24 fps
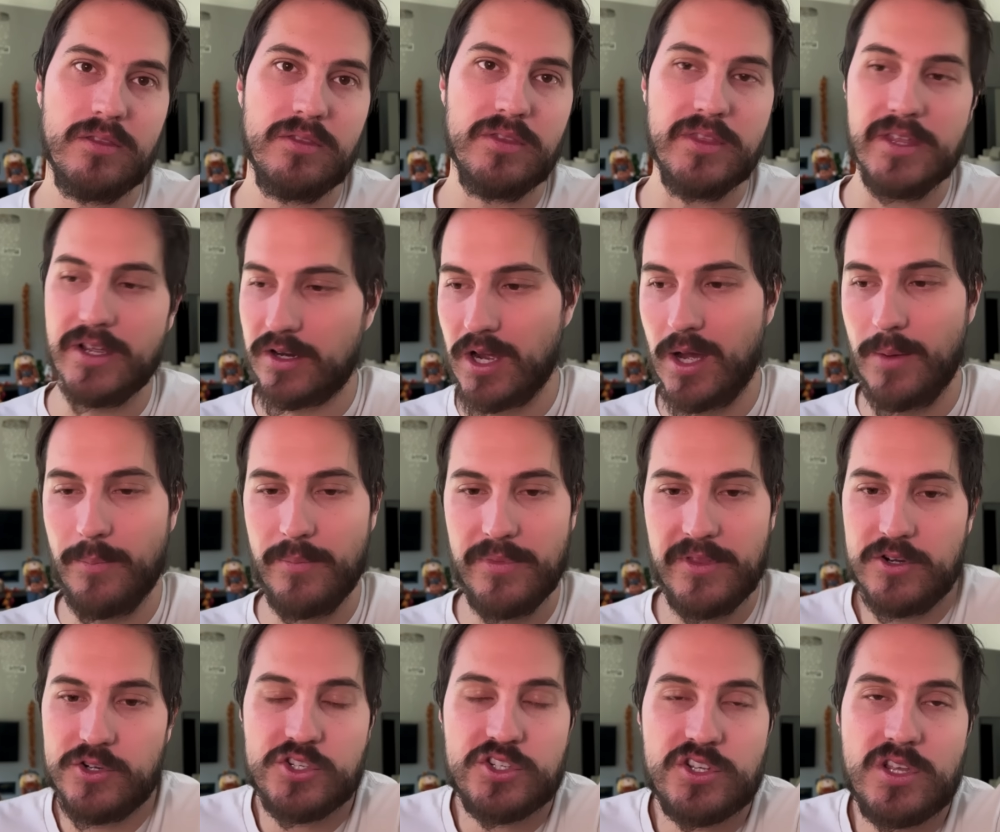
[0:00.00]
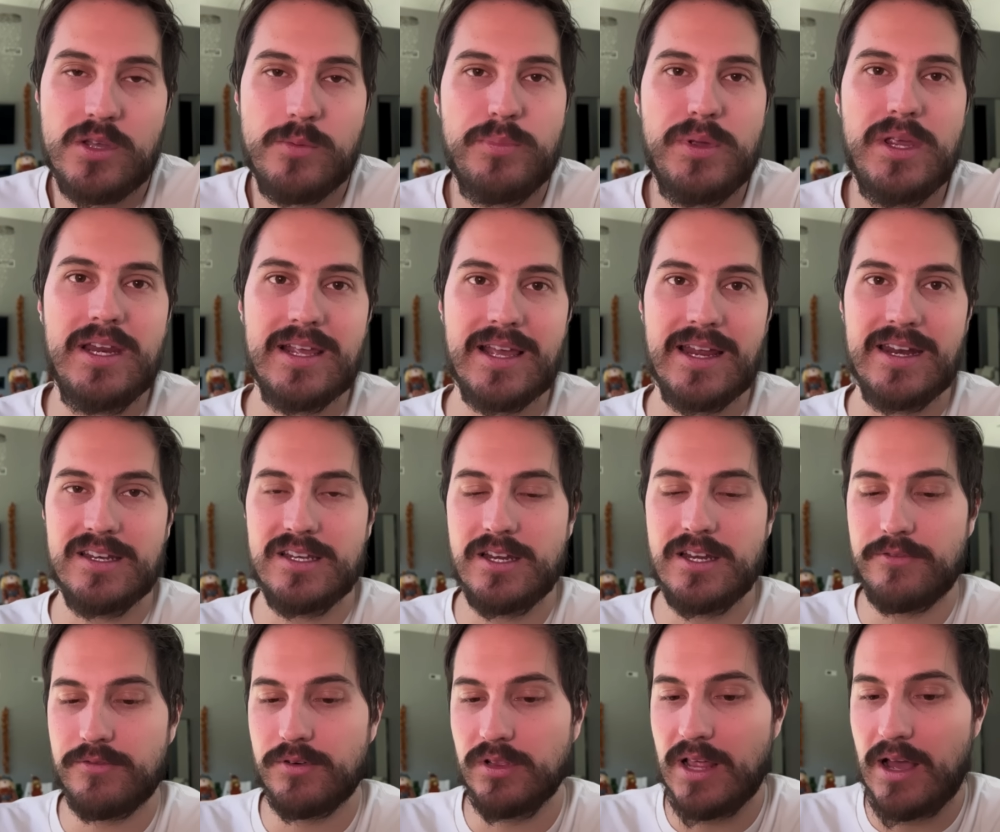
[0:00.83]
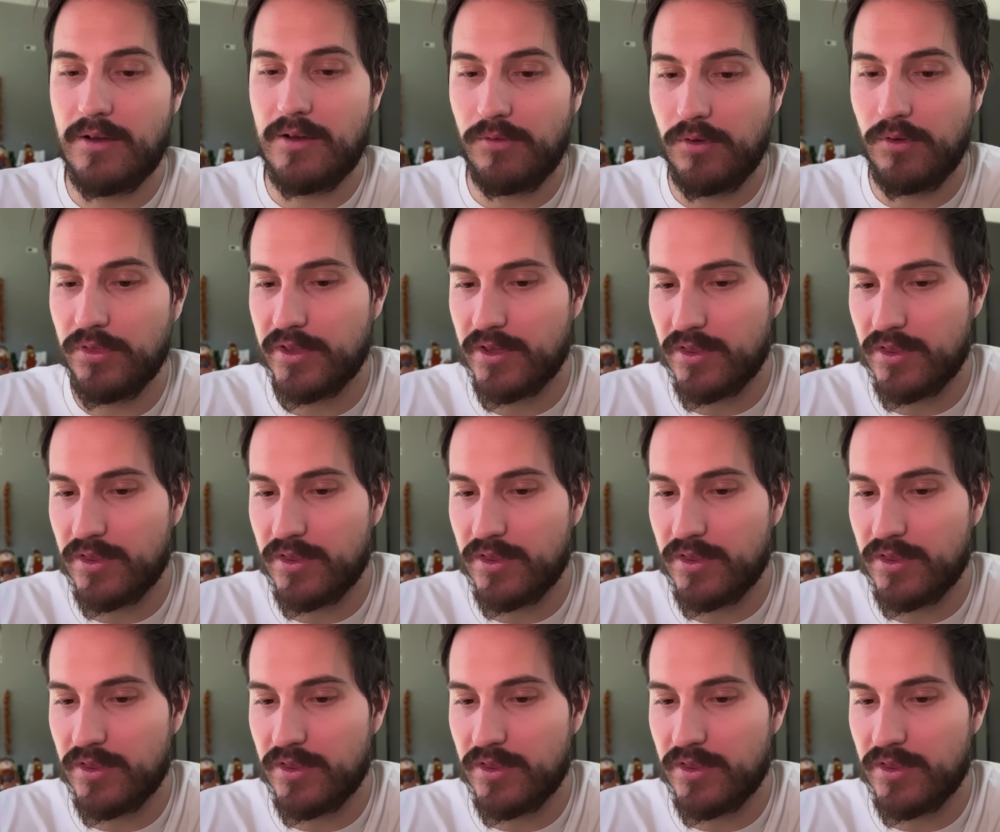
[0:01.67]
They're just competing at a different level.